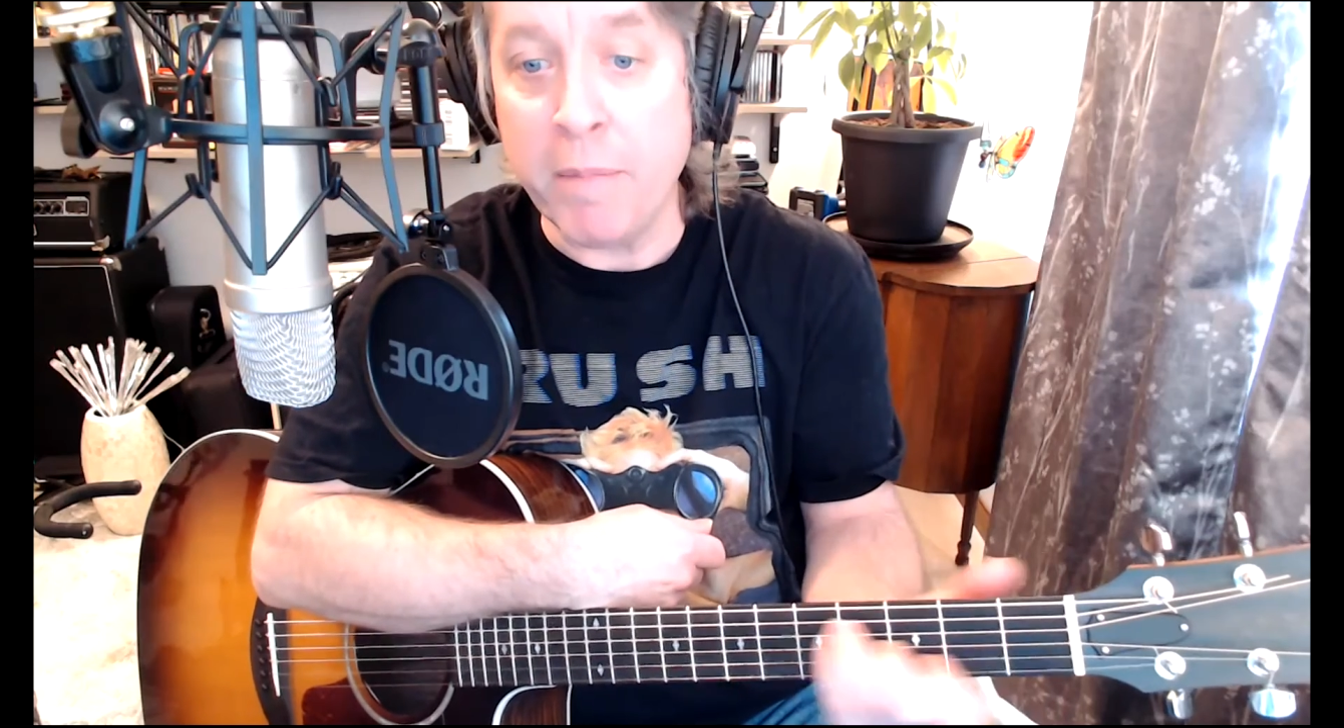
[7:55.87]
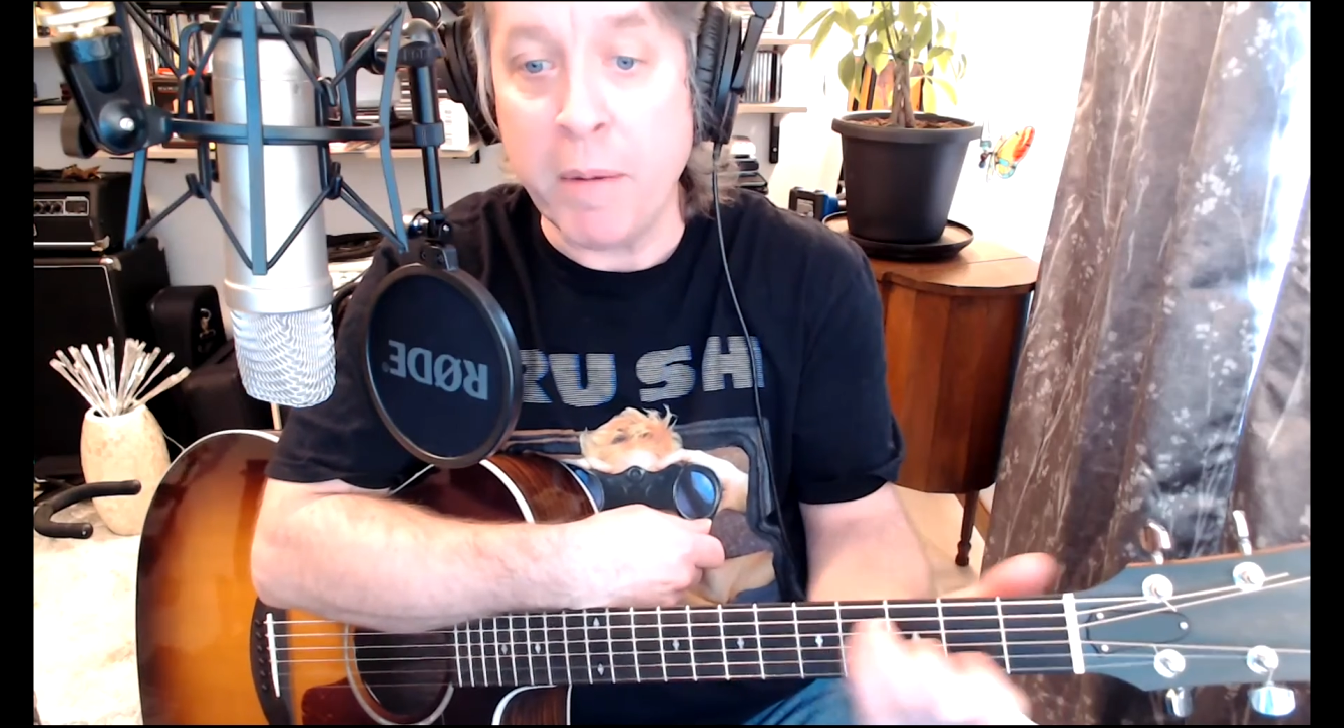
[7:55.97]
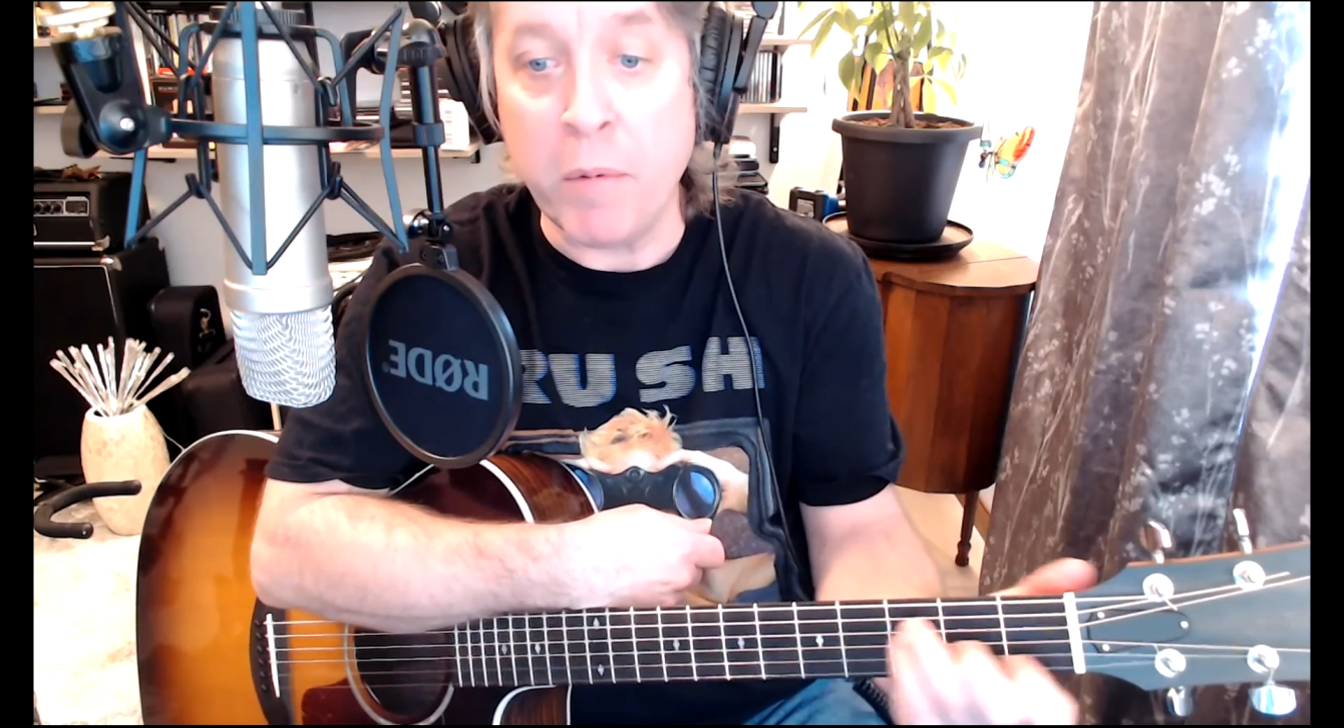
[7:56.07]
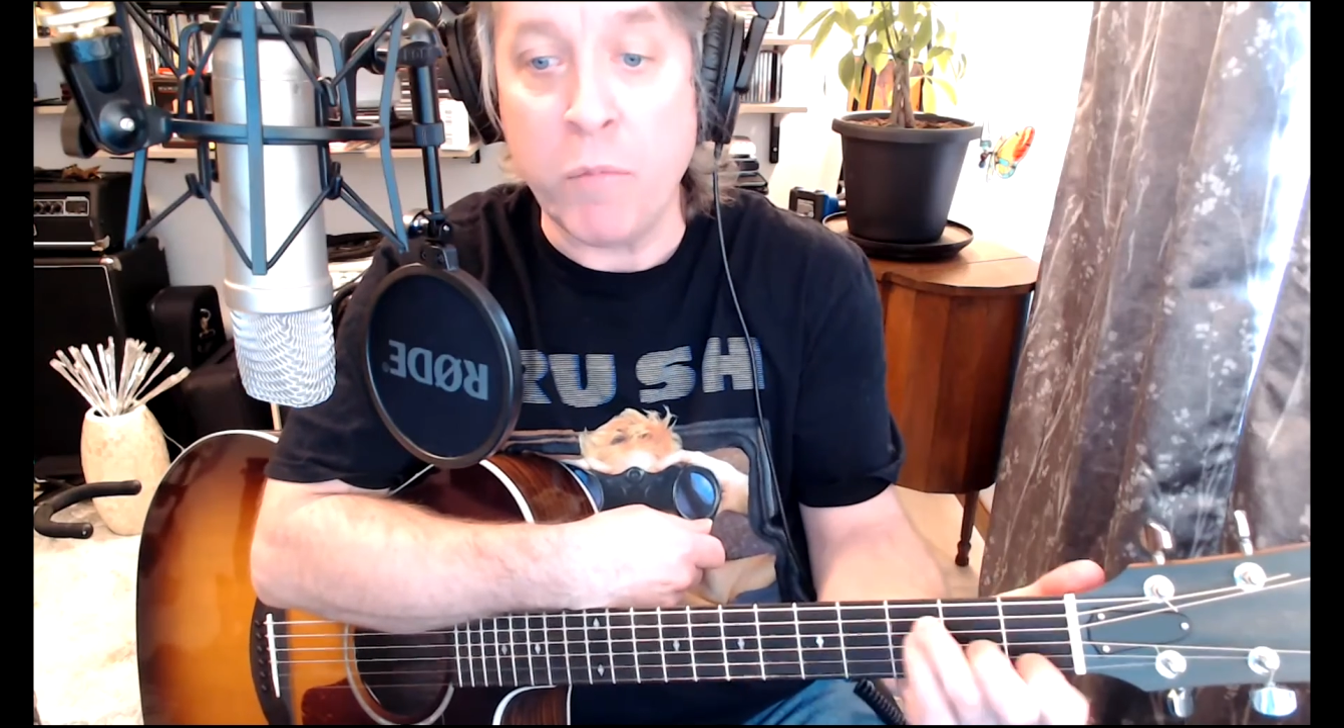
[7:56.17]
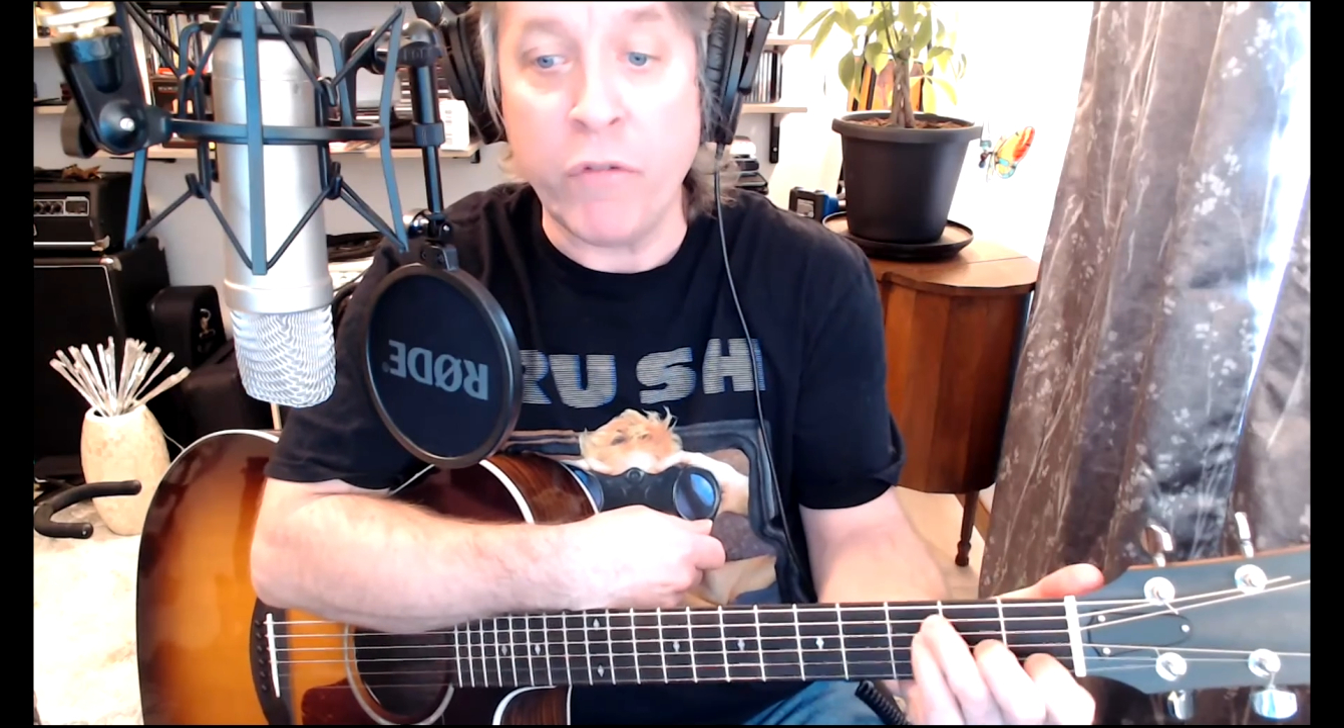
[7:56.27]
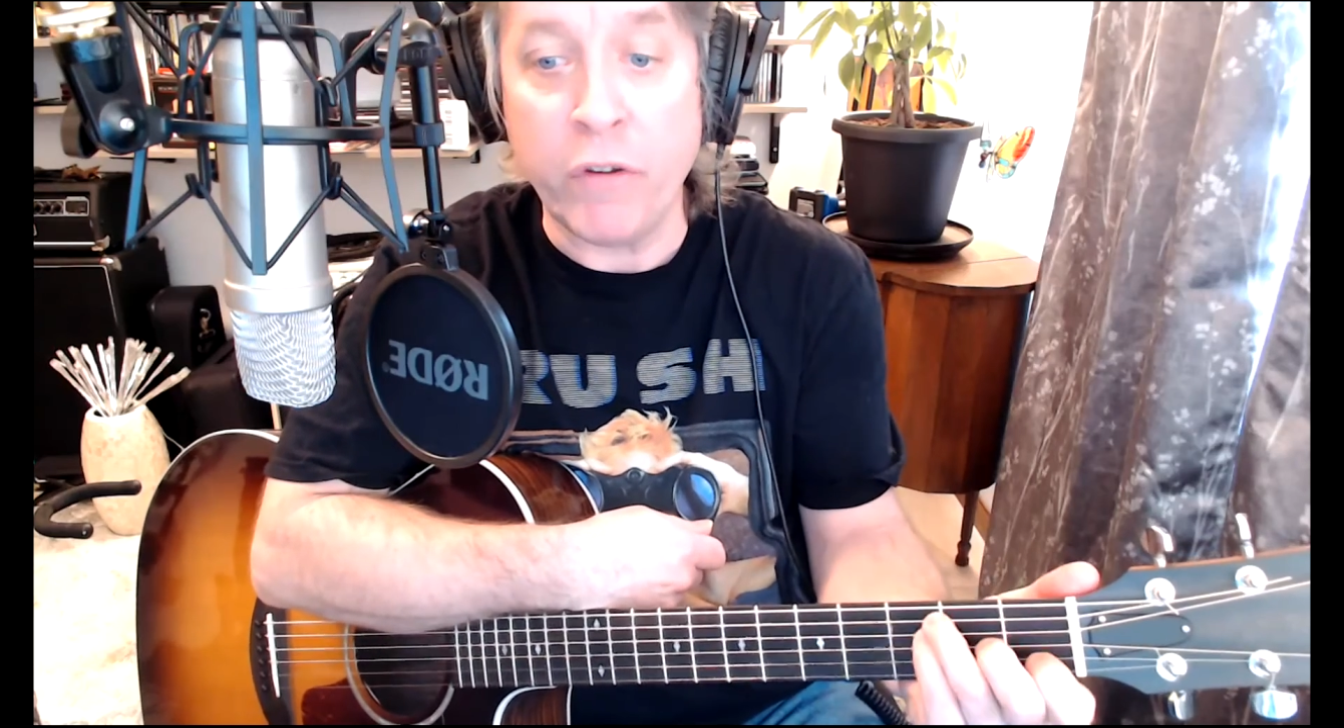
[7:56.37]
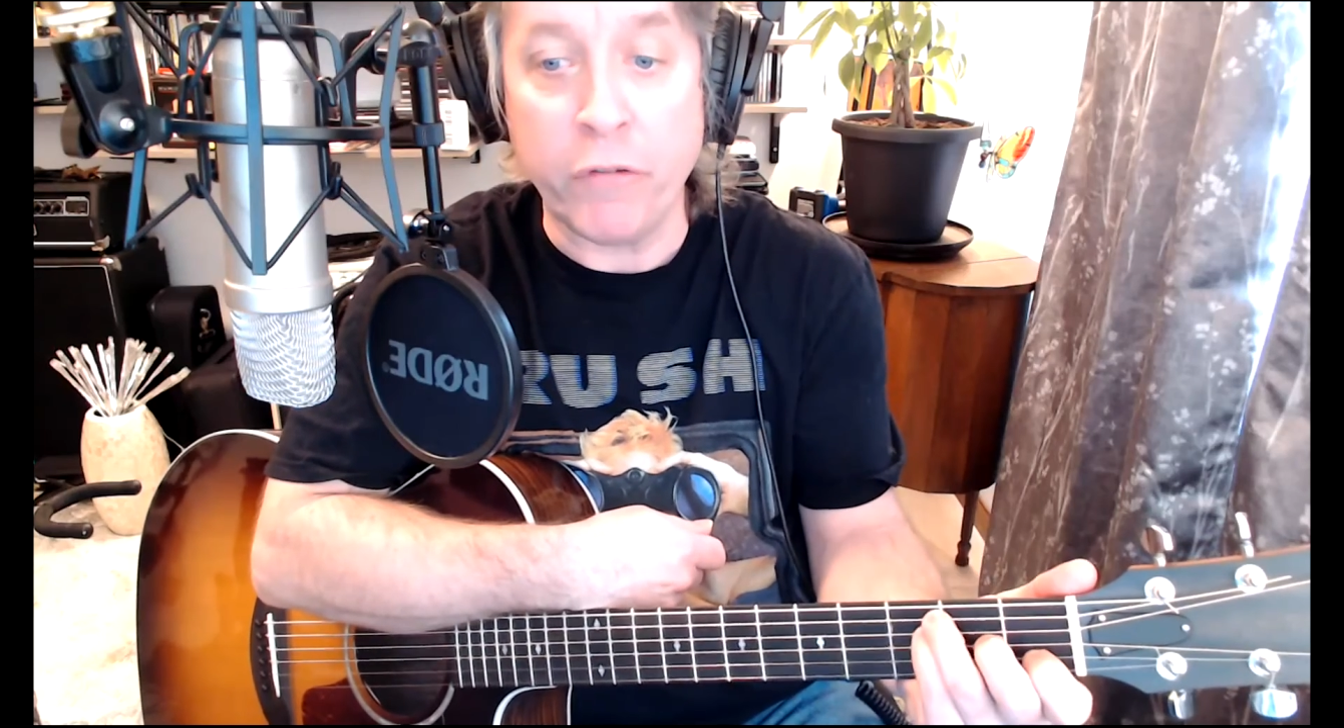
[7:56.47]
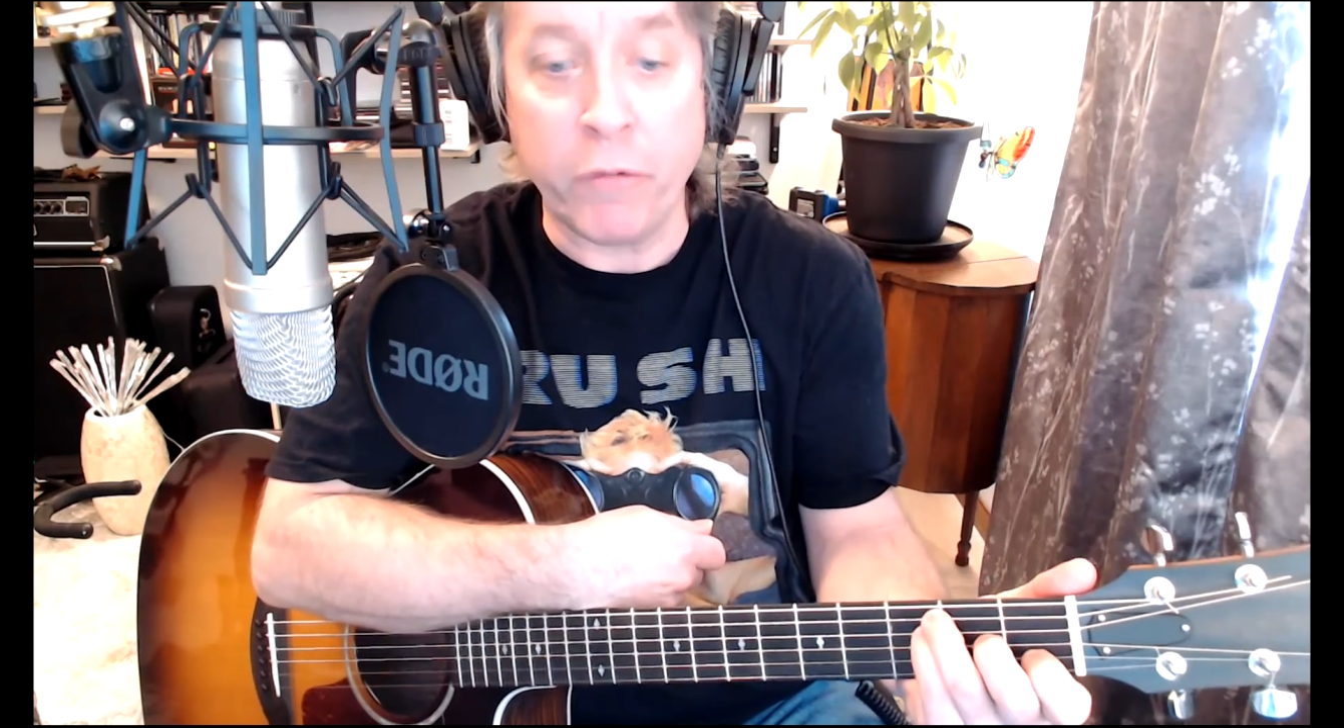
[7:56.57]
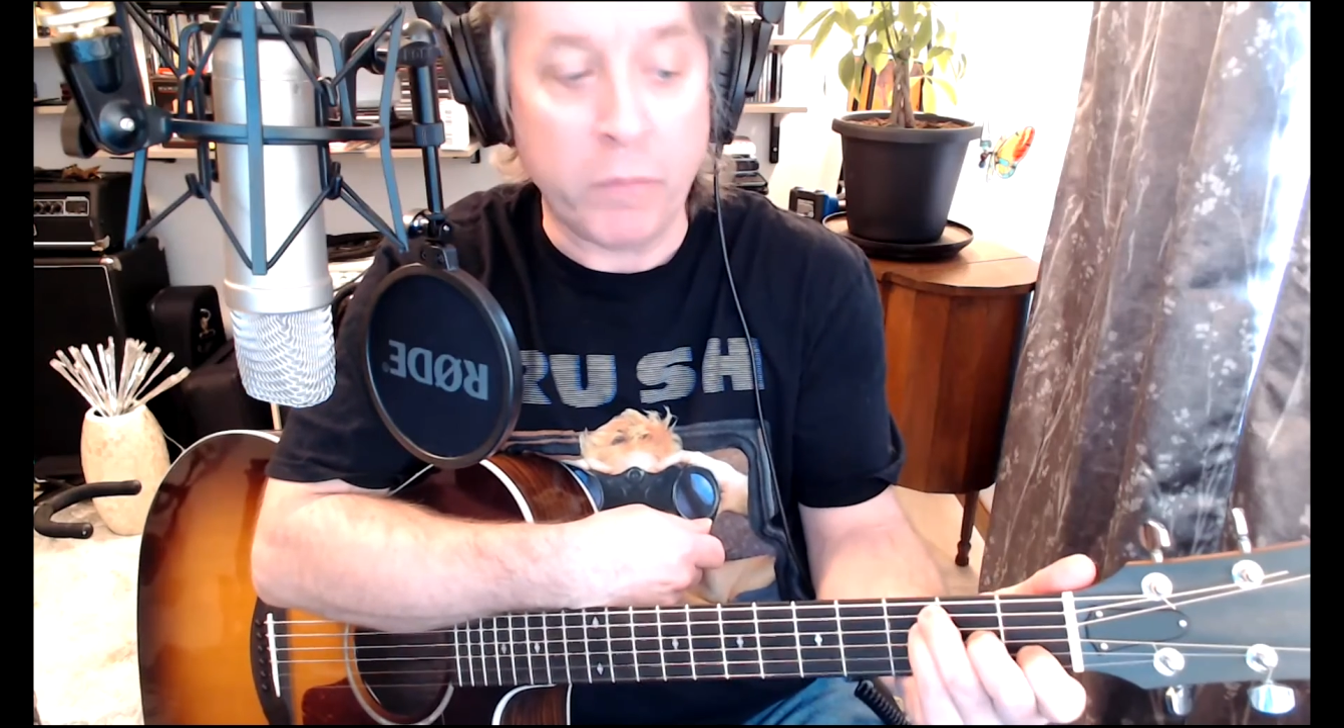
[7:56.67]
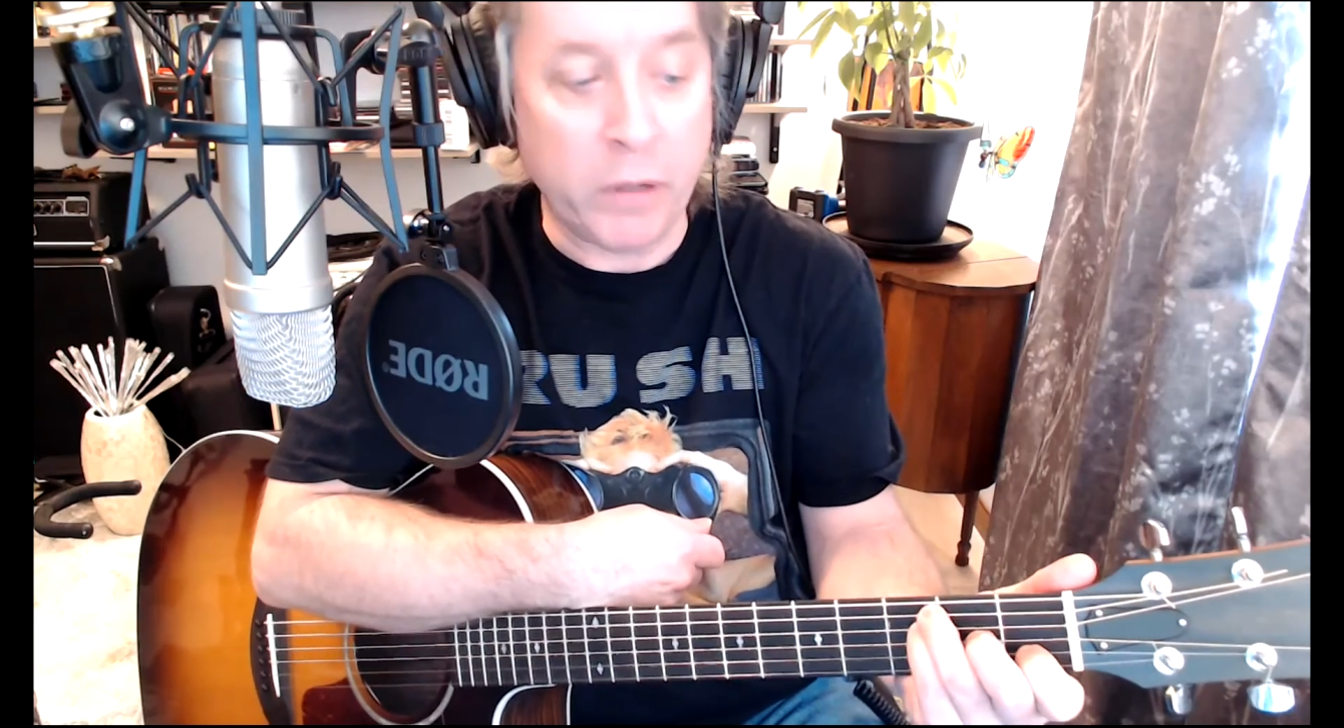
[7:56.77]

Maybe moving from